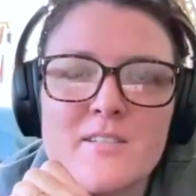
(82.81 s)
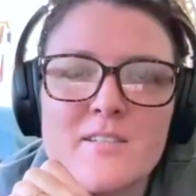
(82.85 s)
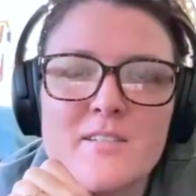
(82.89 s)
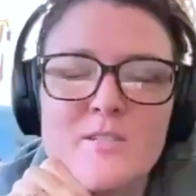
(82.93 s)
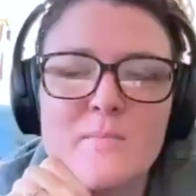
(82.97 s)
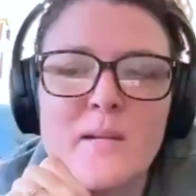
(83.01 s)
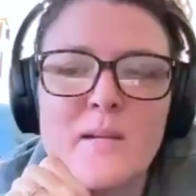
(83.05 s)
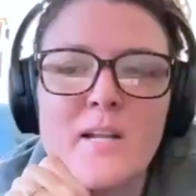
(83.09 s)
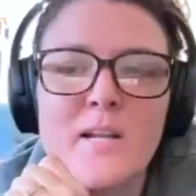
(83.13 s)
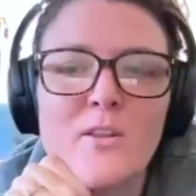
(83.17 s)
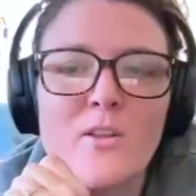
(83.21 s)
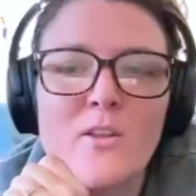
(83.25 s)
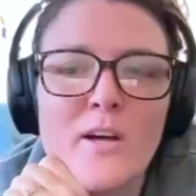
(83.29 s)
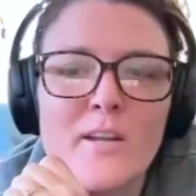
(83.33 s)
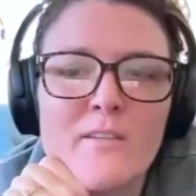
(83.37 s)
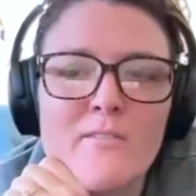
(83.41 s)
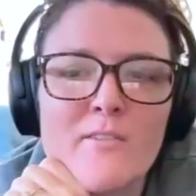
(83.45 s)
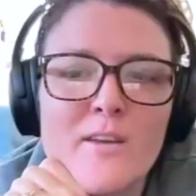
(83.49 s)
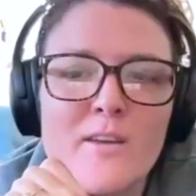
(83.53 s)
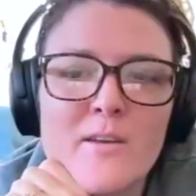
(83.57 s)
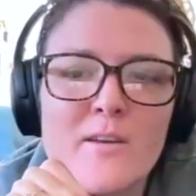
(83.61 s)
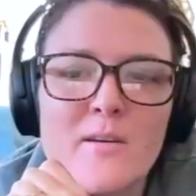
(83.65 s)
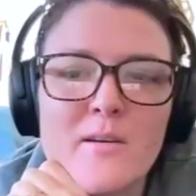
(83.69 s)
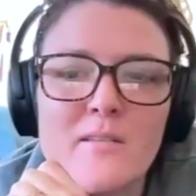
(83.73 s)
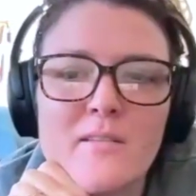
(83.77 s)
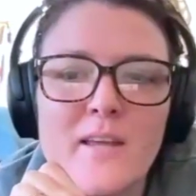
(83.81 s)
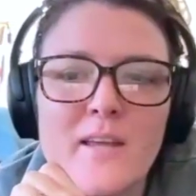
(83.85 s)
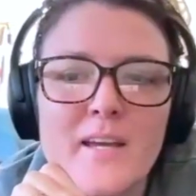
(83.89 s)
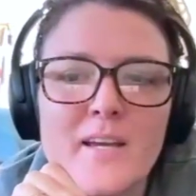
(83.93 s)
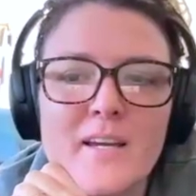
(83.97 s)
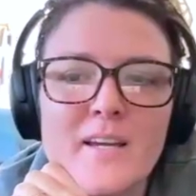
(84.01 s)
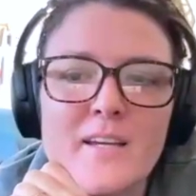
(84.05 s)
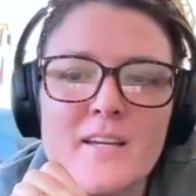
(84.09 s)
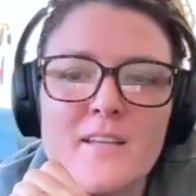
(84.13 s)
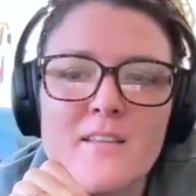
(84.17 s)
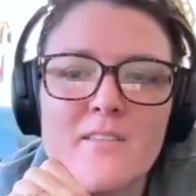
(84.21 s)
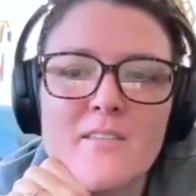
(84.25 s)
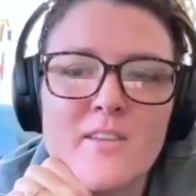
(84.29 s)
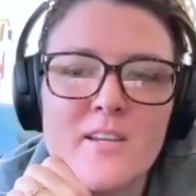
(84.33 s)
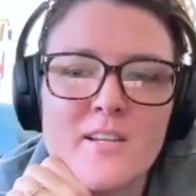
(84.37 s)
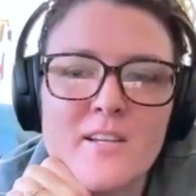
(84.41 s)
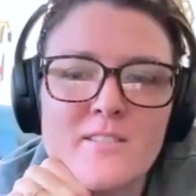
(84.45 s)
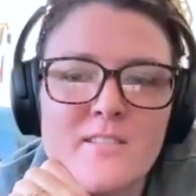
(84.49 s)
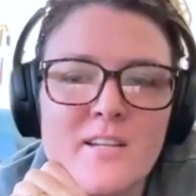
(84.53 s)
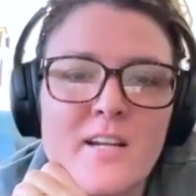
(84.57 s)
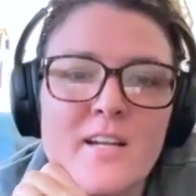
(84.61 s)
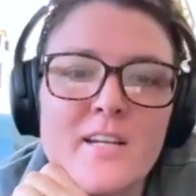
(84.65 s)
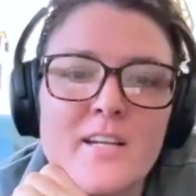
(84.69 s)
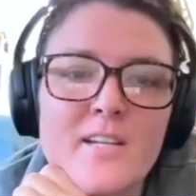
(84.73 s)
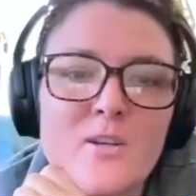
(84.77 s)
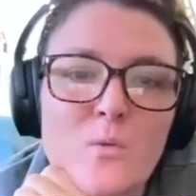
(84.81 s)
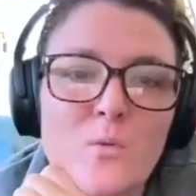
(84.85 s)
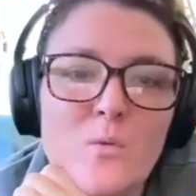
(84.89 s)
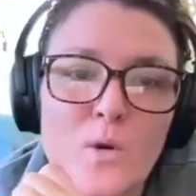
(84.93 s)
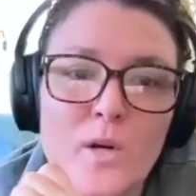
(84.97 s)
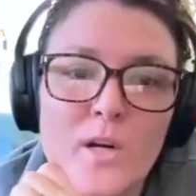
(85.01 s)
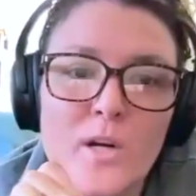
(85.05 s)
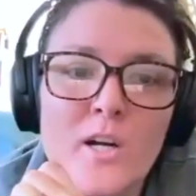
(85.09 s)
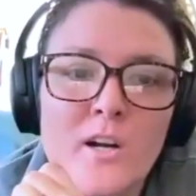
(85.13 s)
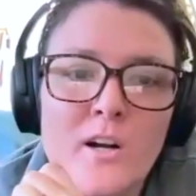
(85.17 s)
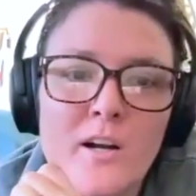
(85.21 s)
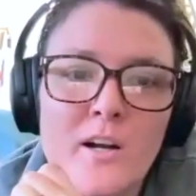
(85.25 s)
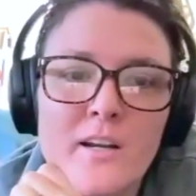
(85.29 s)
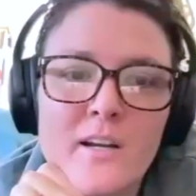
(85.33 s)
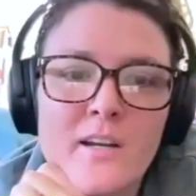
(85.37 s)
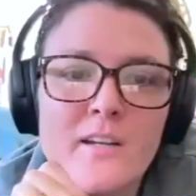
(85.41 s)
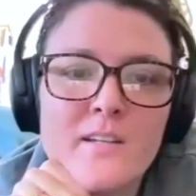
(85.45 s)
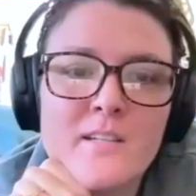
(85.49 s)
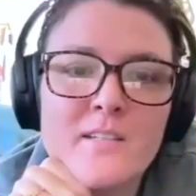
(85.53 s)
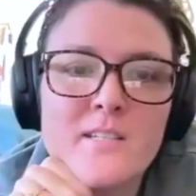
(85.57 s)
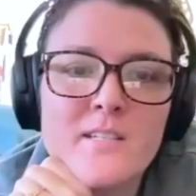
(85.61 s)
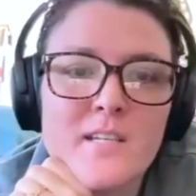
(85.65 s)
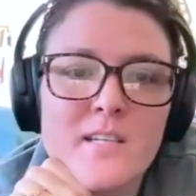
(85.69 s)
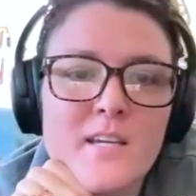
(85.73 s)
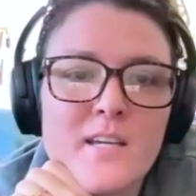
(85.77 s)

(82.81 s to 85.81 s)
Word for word: there's been a lot of it, like things that I need to work on